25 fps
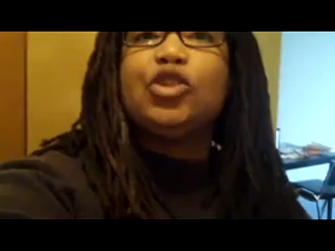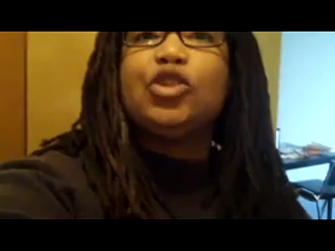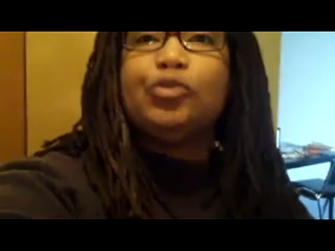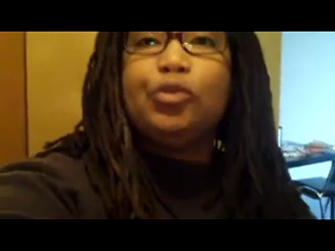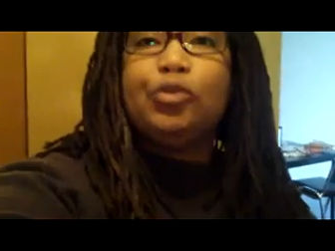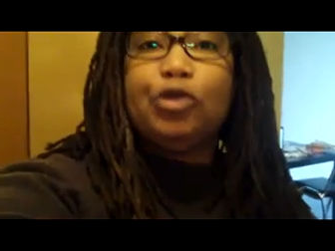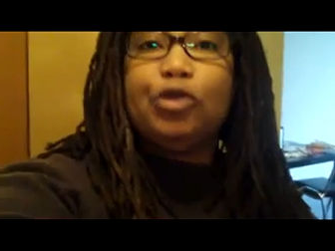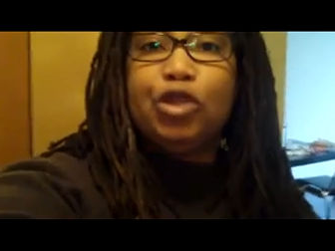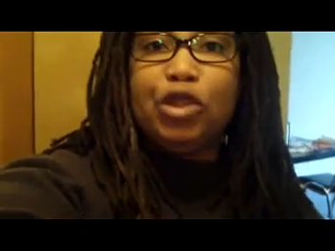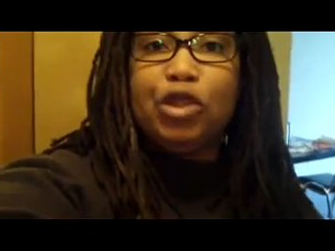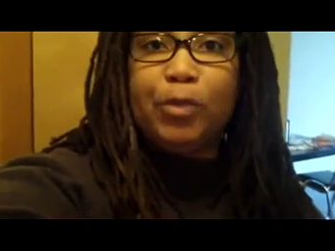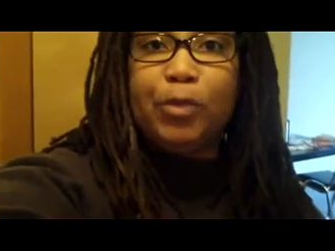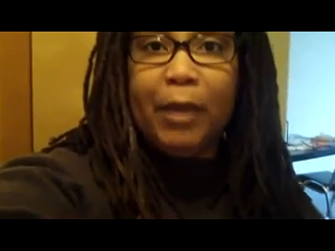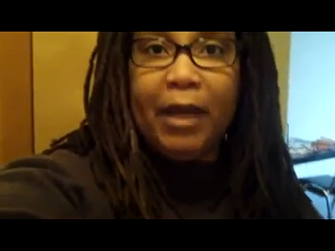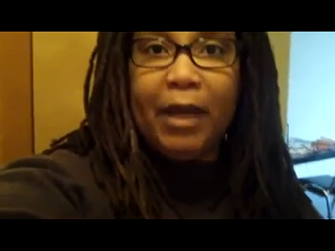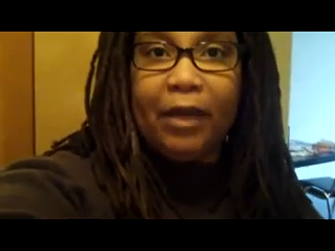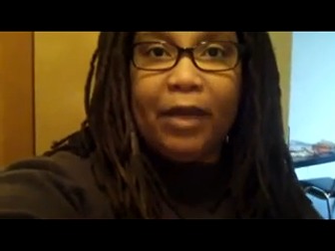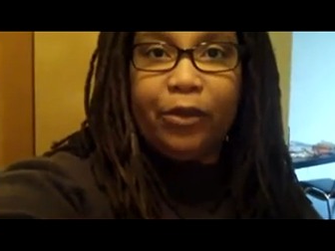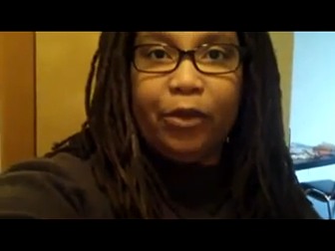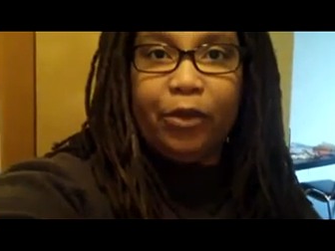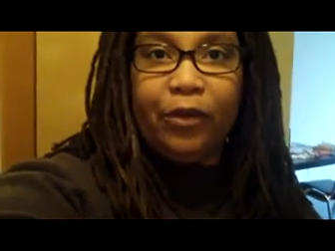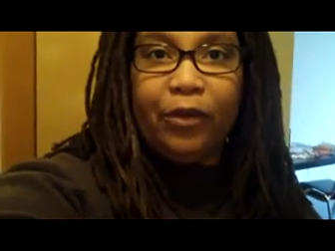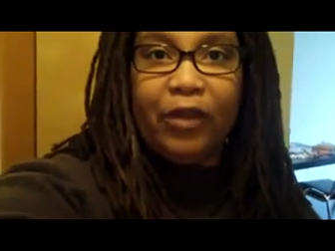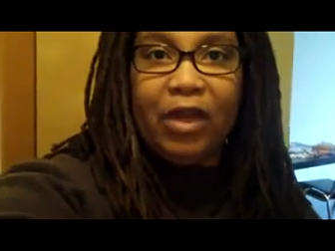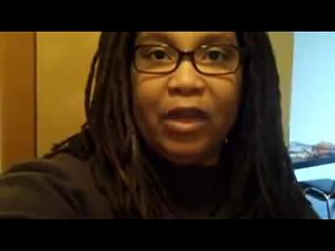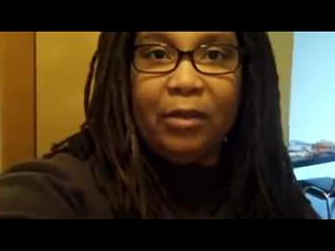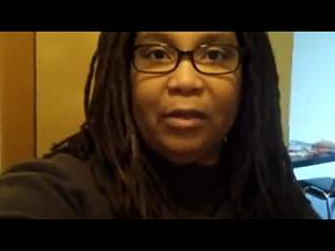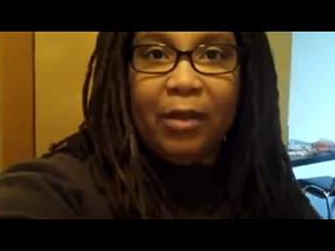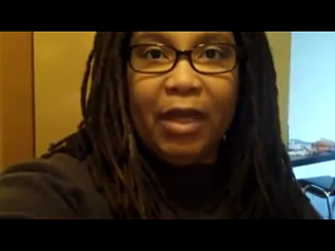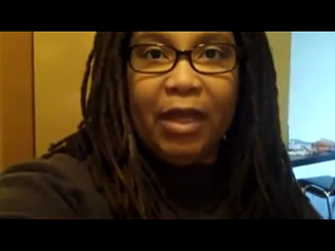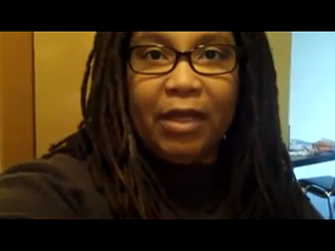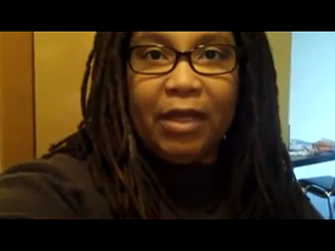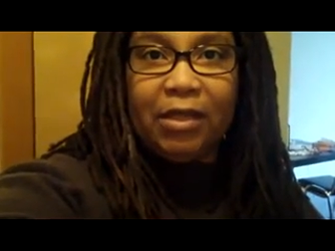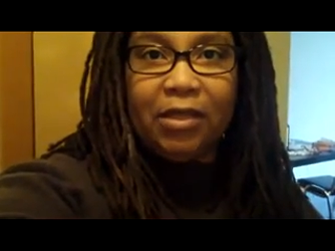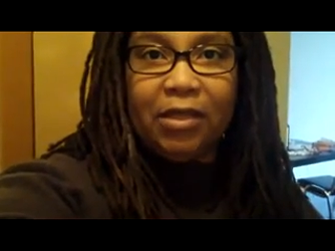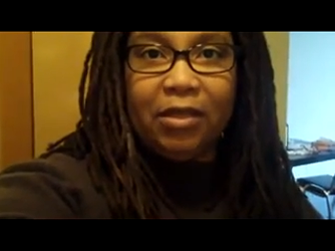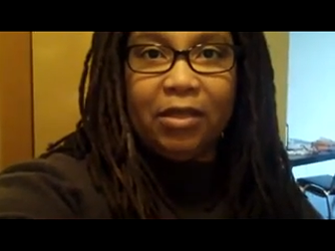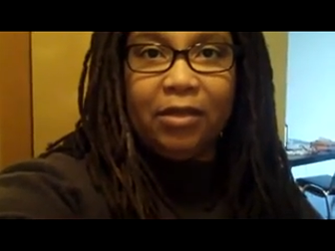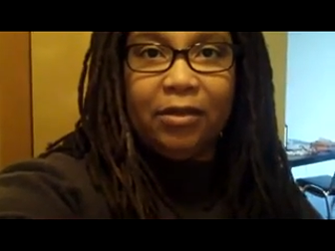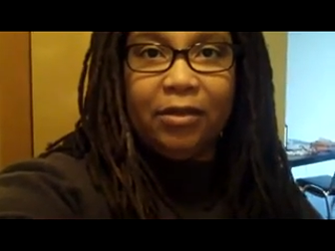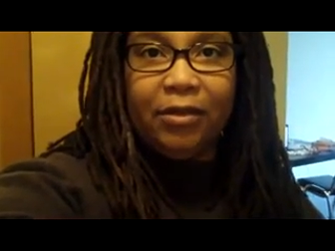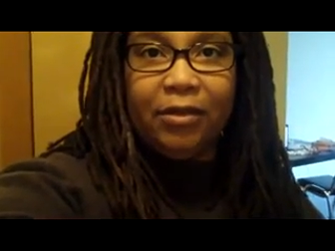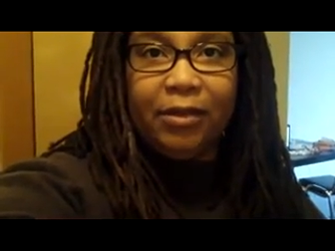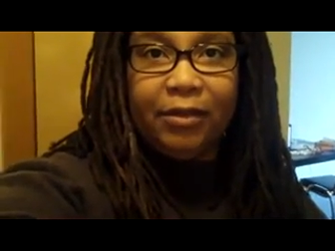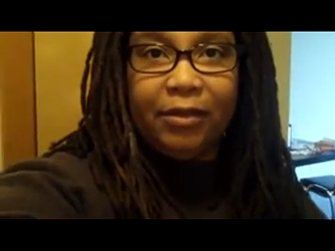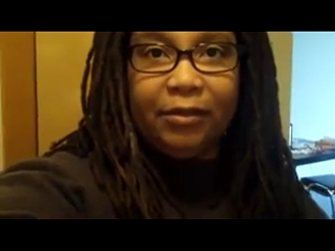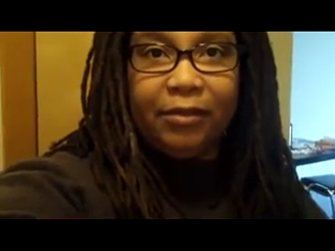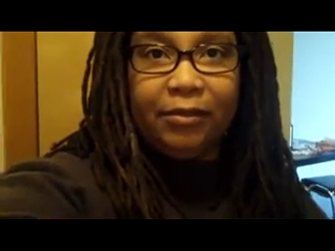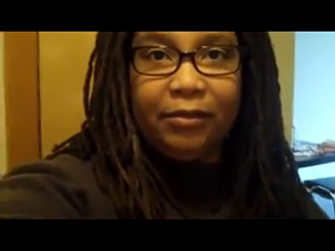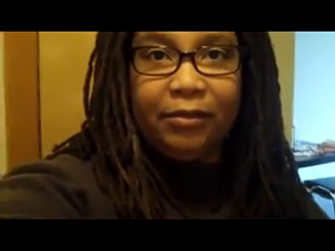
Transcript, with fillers: Panther of Kemet. And